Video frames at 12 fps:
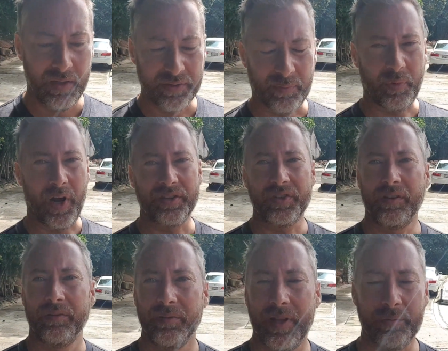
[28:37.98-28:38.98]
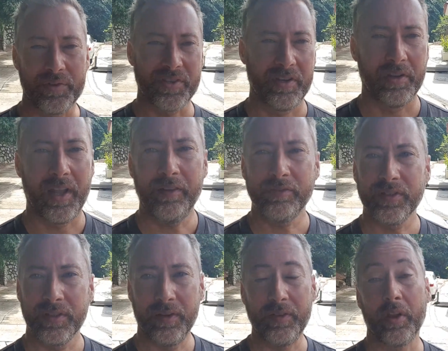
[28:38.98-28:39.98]
depression that was still
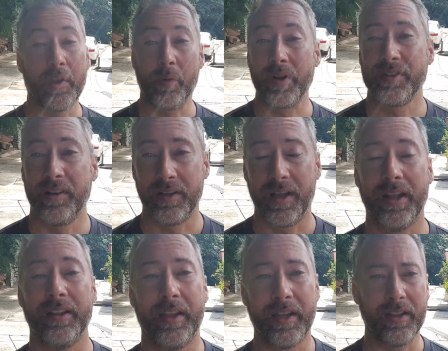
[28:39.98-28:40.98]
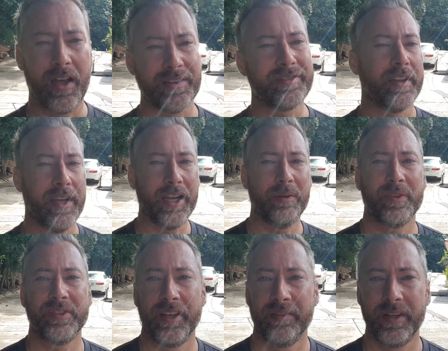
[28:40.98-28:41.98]
left, even though there wasn't a lot, like I lost like
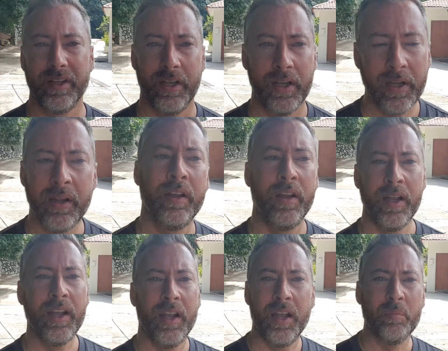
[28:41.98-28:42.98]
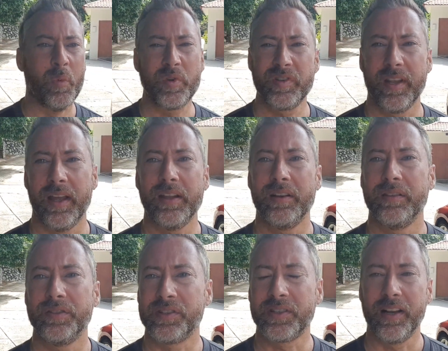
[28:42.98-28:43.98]
80% of it, most of
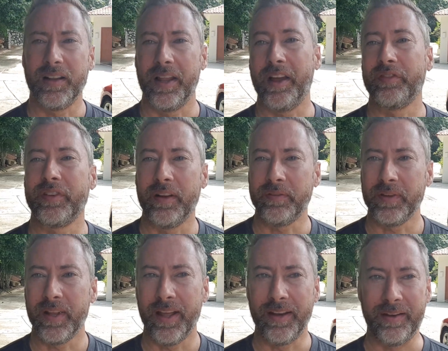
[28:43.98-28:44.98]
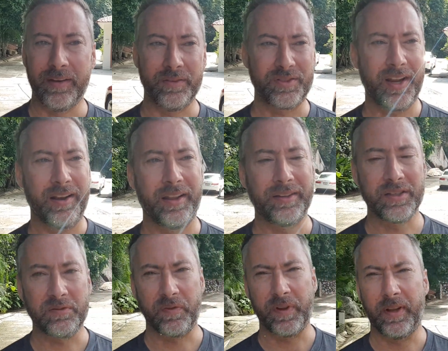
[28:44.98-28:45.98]
that just kind of left after that. And it's kind of like
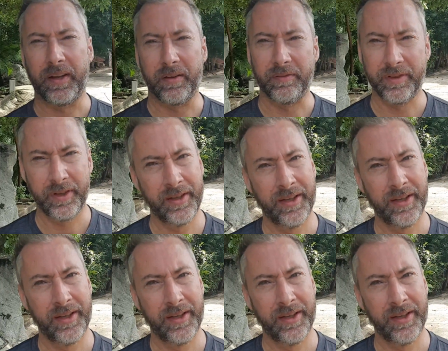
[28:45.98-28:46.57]
this feeling of